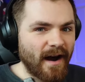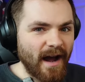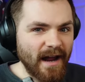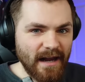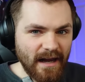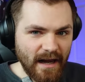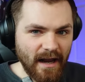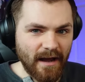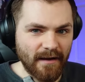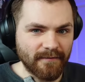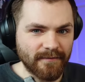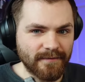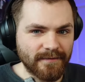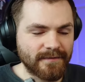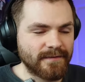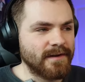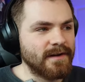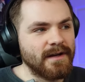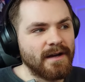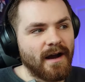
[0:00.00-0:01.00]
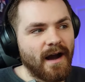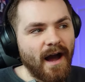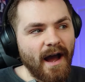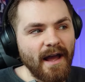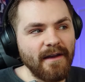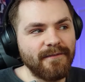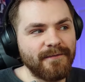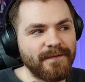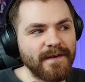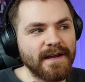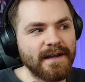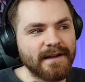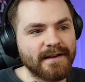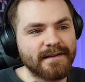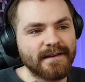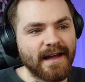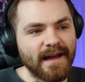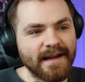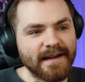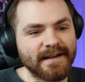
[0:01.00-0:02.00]
I love. I think,
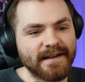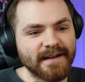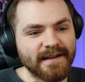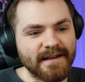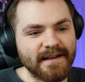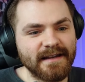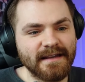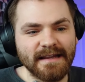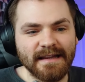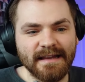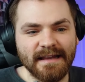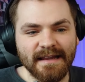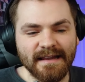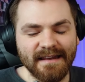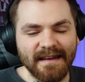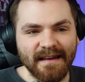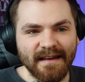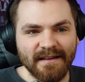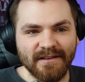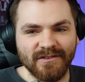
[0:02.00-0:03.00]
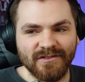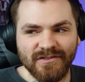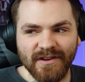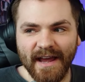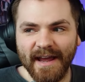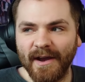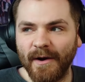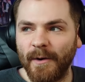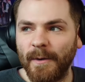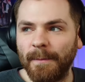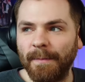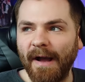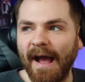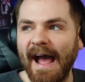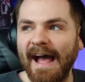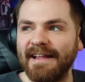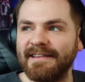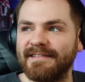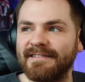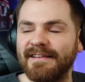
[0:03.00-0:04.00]
like, J-Hope
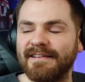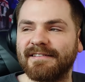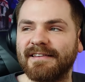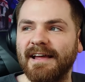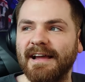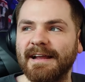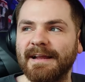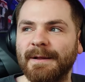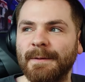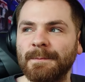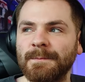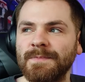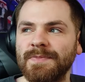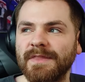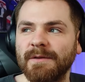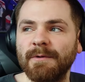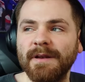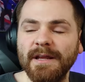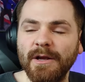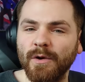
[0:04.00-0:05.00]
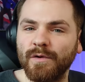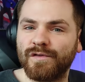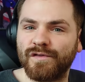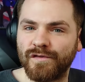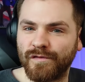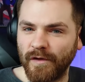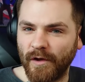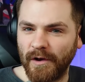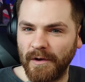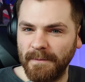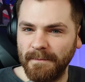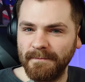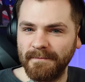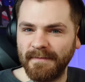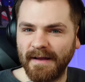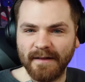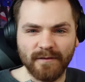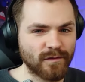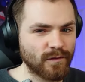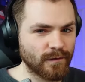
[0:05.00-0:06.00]
adds this, like, when he goes
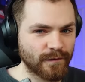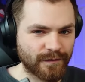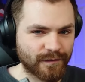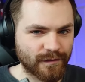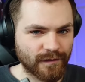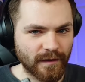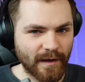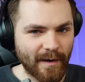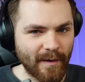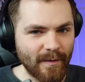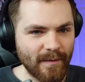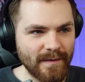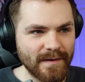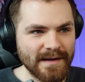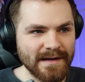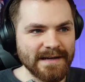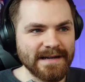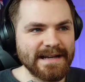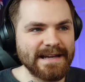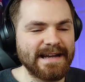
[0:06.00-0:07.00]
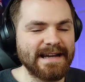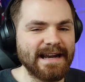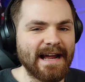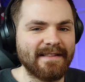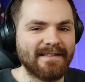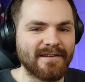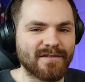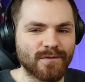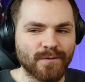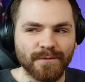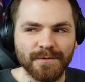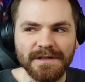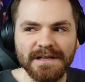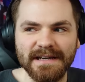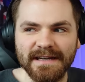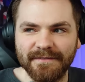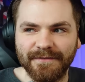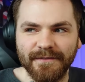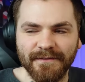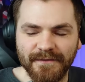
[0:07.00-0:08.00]
solemn and sort of slow, he can add this
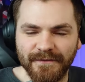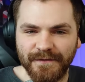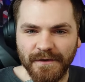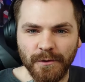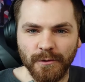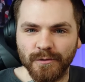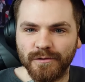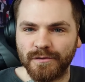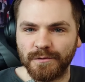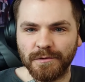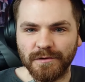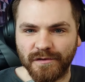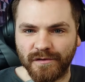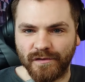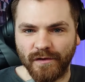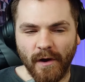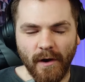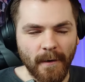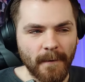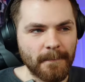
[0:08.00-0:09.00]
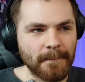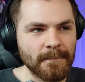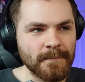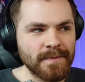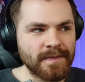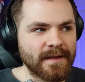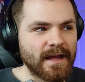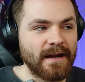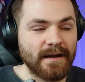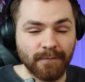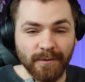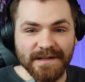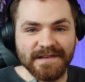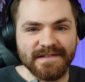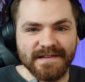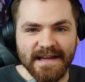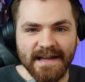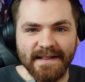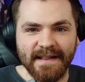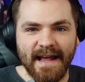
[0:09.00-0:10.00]
really different feel to a song. And like, we're
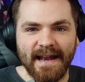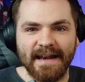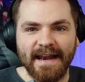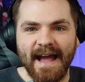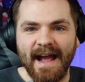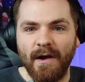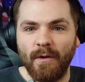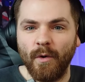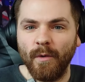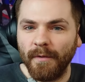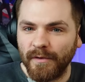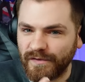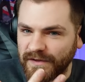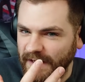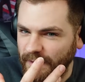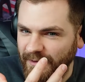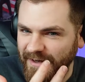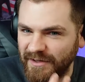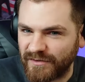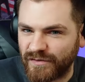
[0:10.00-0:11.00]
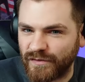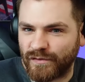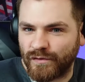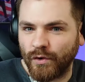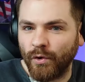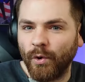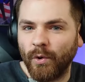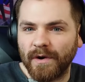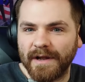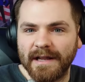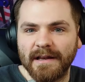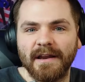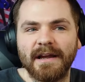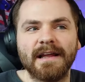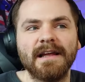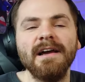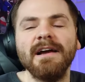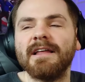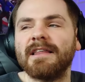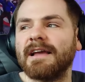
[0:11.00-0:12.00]
seeing that now, almost like when he's just talking.
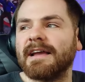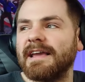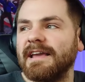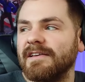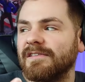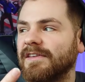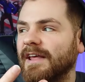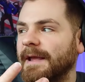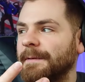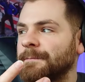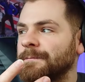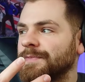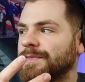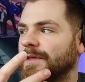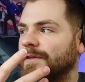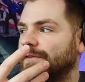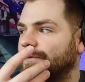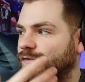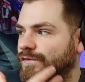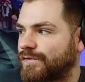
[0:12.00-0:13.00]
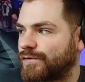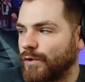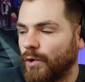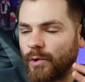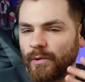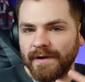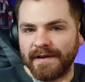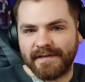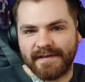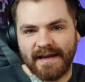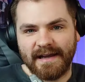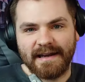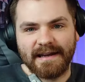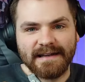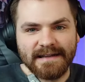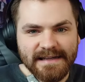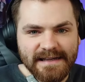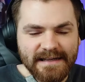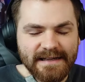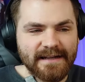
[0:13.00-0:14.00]
Like he's like the storyteller
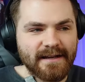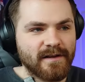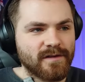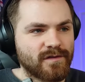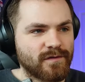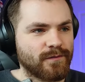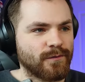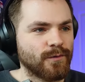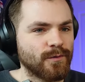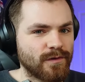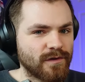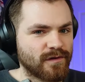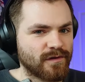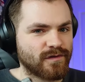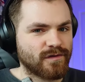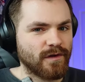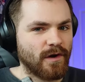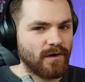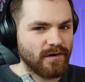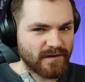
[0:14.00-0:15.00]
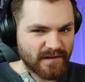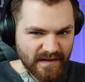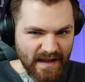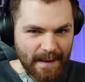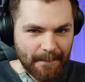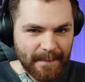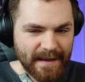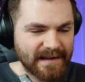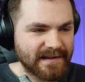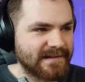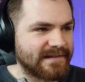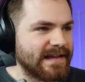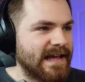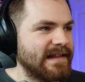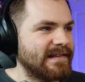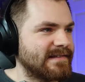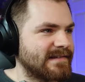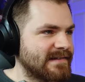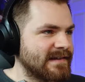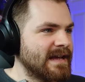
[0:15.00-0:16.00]
leading us through the song. Does that make
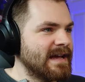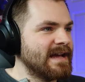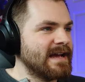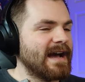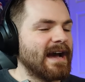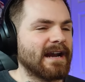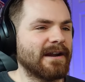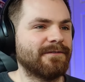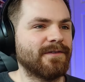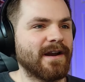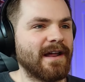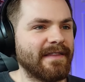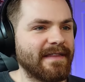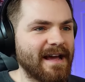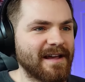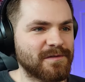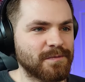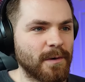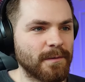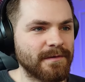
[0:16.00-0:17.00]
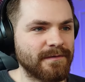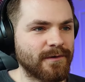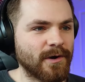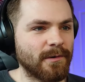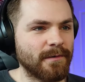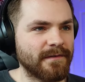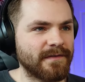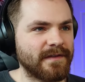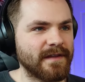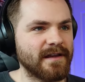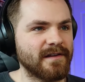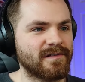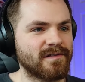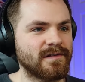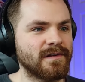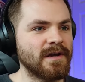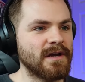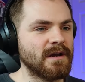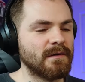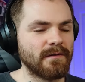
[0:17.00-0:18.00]
sense? And I feel like that's what we've got with
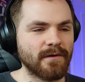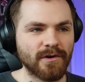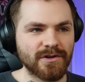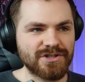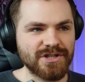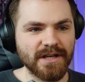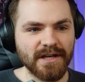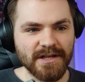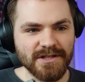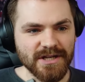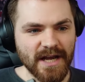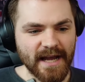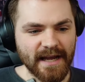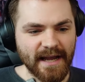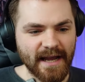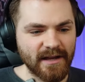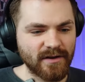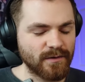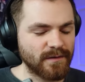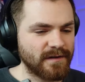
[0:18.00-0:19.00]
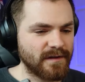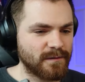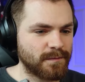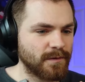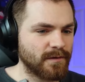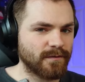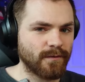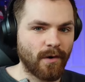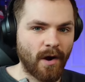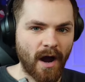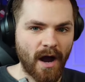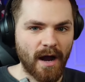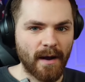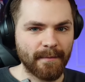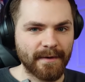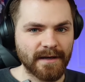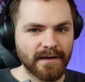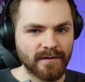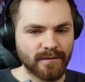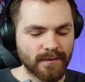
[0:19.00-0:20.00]
this. We've got Jin and JK doing these beautiful
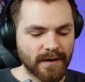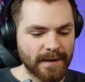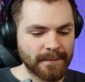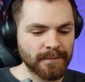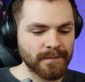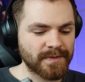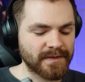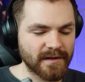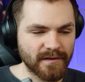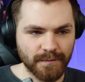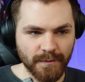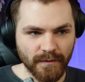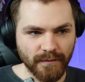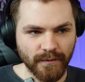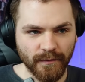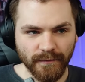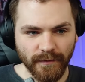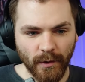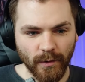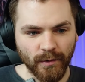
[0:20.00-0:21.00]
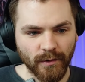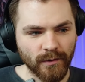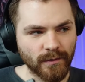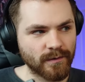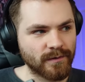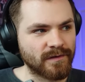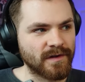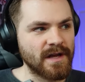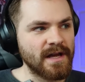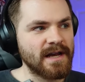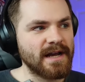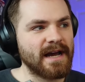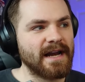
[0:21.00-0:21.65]
harmonies, right? These beautiful vocals.